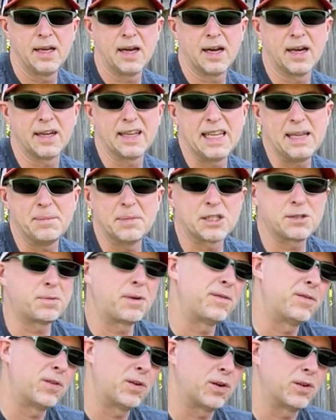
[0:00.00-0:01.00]
He much
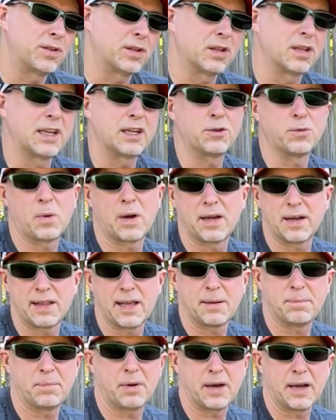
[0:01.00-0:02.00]
preferred the lighter weight of
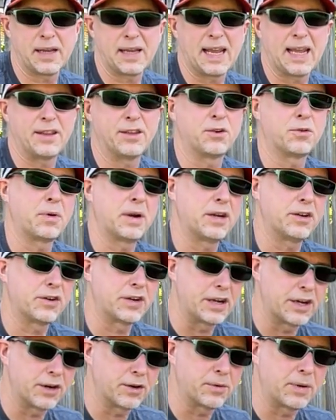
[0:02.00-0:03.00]
that bike and the greater
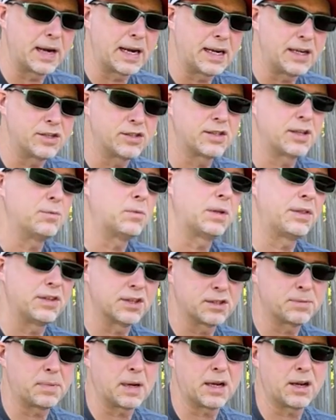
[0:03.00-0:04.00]
gear range than what
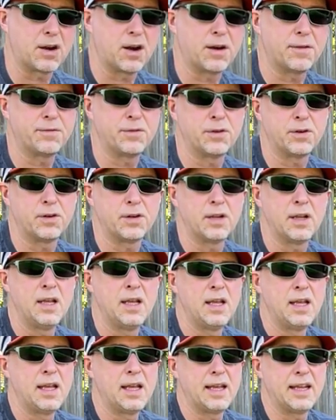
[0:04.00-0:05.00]
this bike offered.
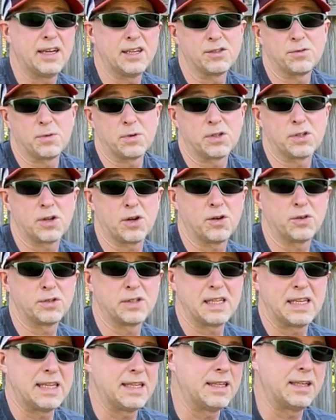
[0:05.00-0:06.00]
And as a result,
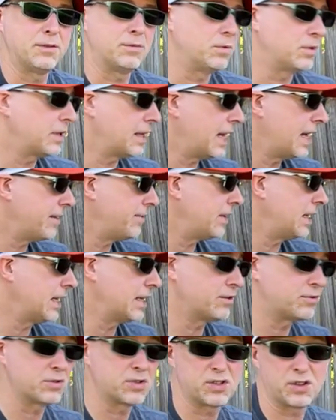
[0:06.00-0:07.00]
he didn't really have any
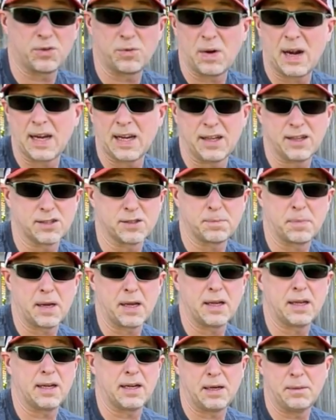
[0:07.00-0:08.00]
interest in riding this
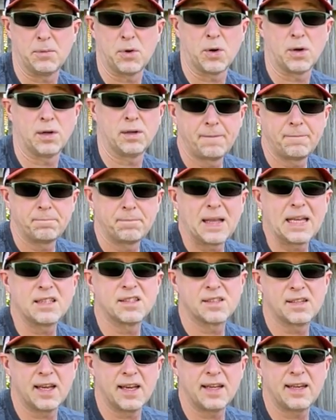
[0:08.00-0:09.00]
bike anymore. That
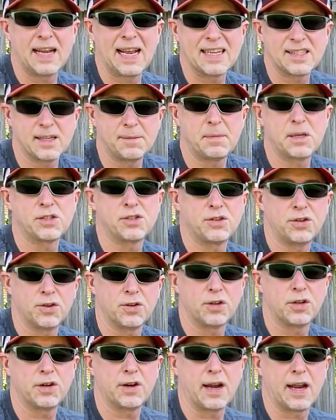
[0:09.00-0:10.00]
said, as I mentioned
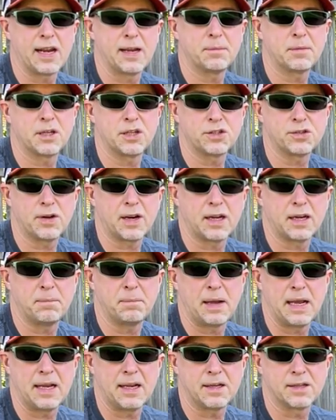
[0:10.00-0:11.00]
earlier, I am going to try to
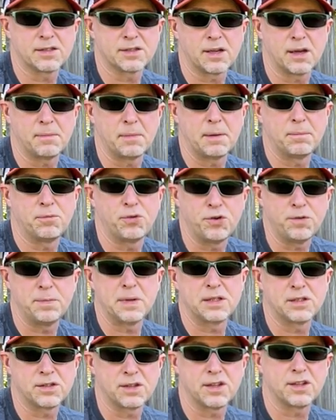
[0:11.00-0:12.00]
make some
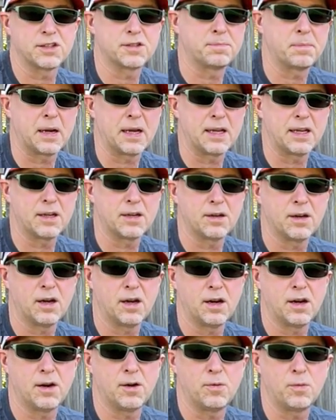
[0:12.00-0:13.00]
improvements to this bike
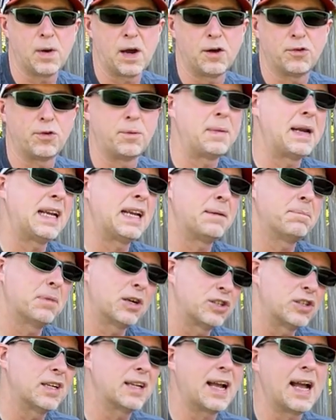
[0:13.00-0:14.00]
while remaining
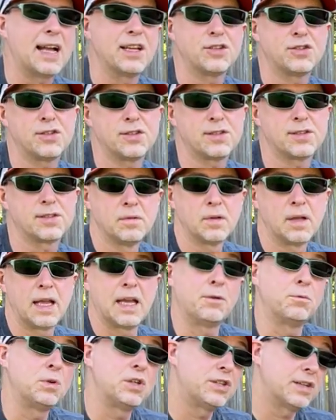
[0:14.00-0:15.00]
budget conscious.
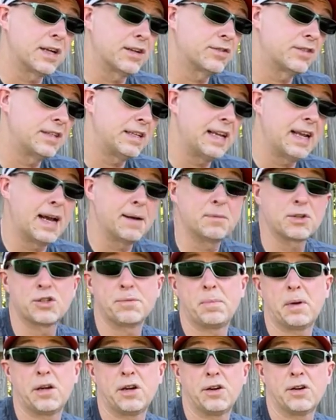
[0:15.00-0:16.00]
And we shall see how
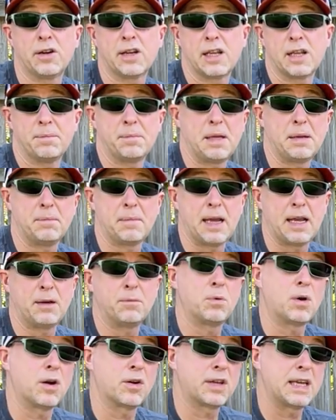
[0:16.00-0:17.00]
much better it can be made
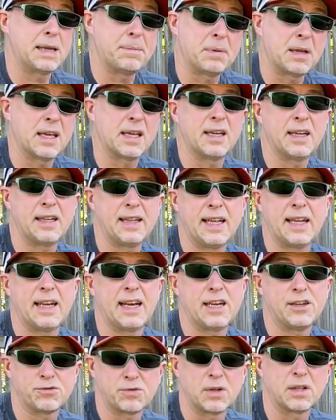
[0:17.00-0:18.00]
while keeping it in that
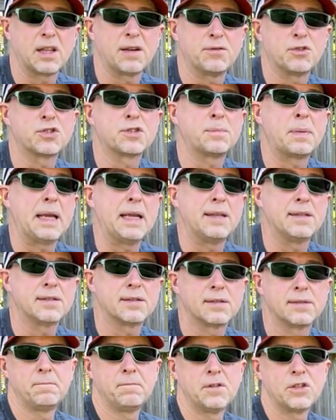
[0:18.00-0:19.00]
entry level
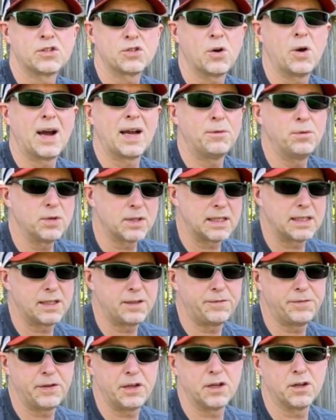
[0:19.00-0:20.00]
space. So I really
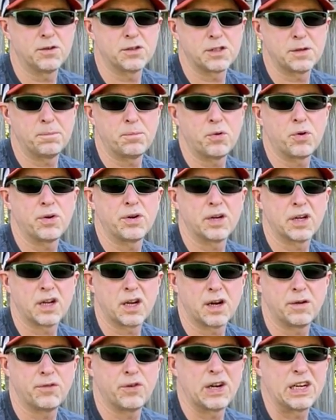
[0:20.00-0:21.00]
did feel it was important to
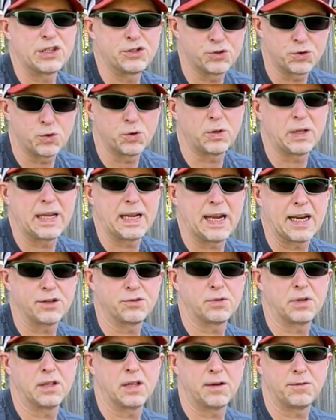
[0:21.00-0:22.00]
cover a truly
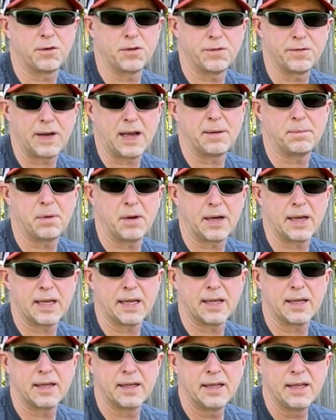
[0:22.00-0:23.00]
entry level fat
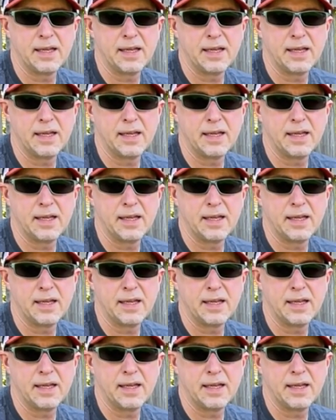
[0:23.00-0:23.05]
bike.